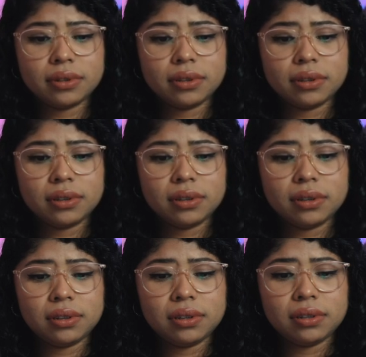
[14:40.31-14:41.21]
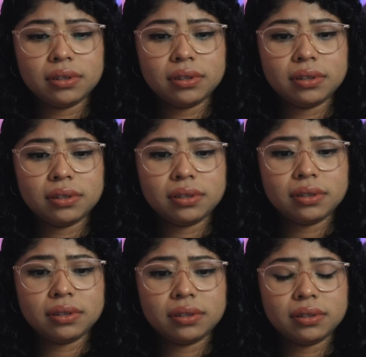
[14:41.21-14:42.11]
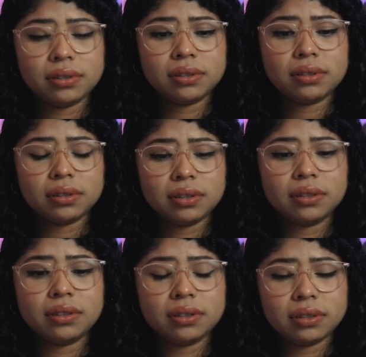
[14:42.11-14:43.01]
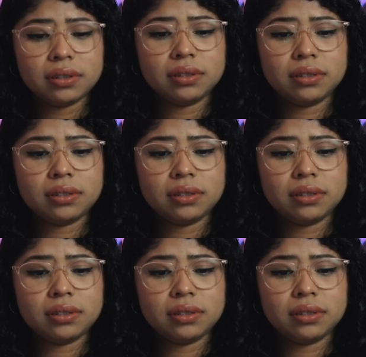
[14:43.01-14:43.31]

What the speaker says: [no speech]